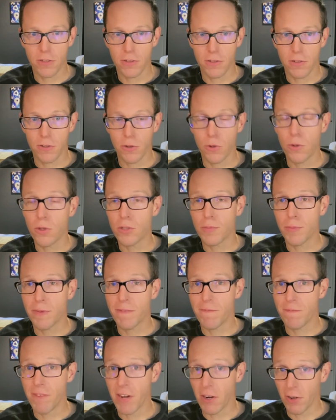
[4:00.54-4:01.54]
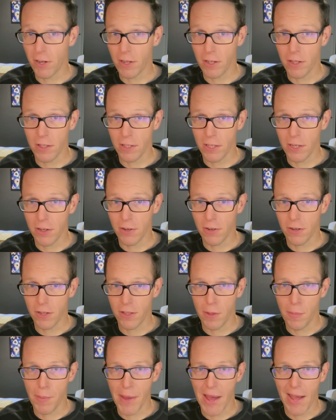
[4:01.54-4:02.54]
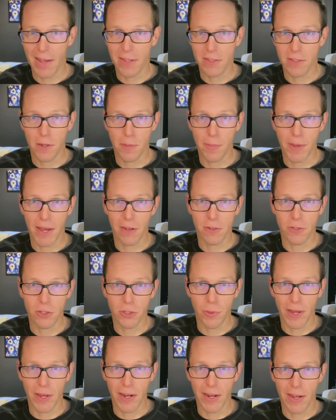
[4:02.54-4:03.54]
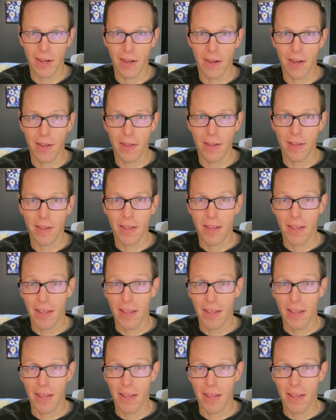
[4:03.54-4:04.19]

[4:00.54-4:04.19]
Google's been very clear in the past about Duet AI,